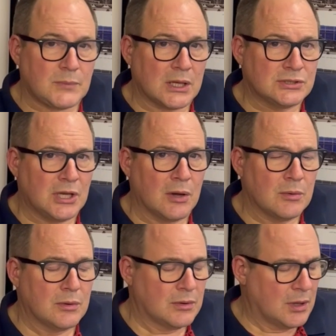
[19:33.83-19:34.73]
So
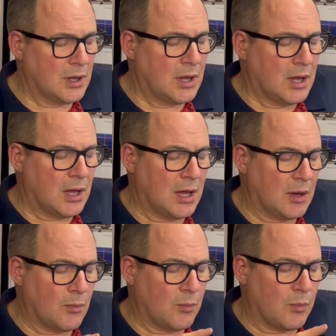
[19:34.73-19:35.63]

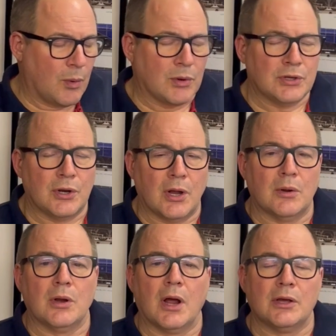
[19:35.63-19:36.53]
we want you to
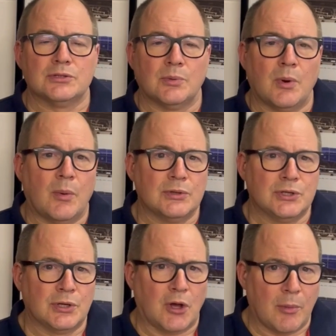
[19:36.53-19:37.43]
know. So I want
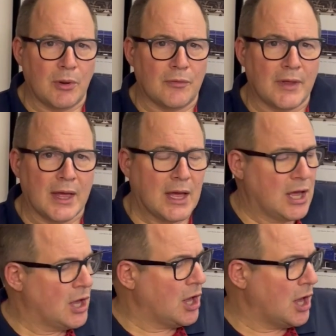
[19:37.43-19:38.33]
you to comment on there,
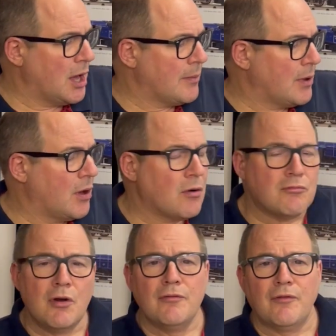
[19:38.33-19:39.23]

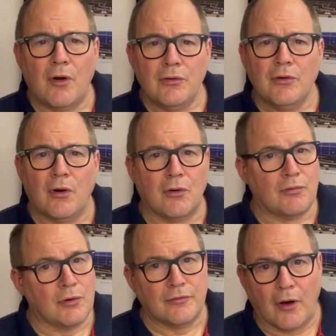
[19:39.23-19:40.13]
roof on or
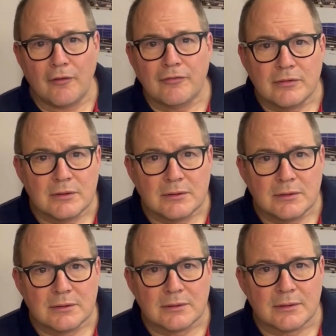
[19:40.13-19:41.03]
roof off.
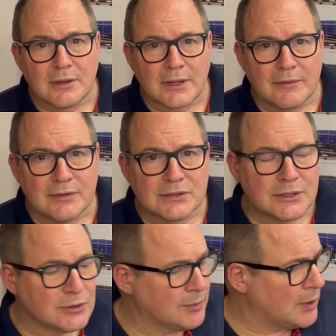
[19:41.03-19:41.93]
Okay, for the
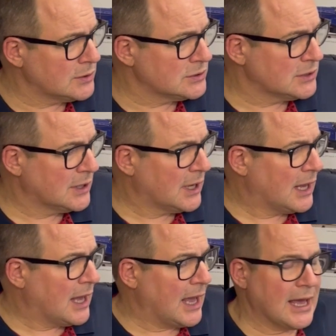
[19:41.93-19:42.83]
signal box.
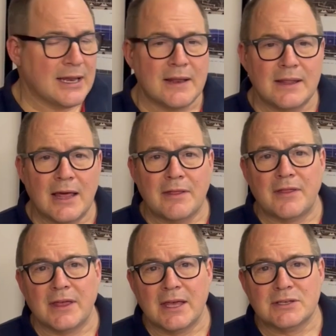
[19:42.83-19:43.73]
And then the other
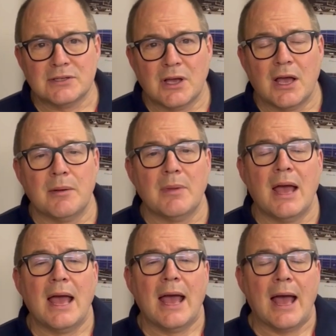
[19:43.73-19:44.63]
thing is
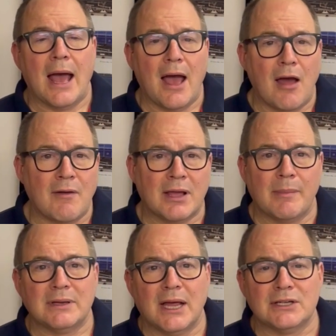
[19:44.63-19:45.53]
a
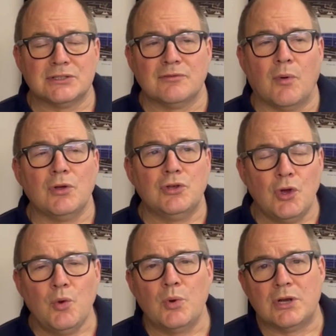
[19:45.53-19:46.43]
recommendation of what
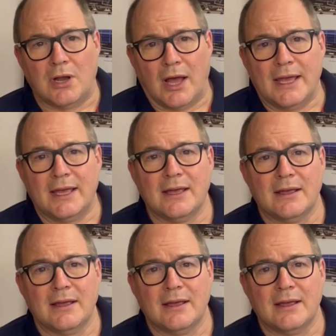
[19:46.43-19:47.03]
you would like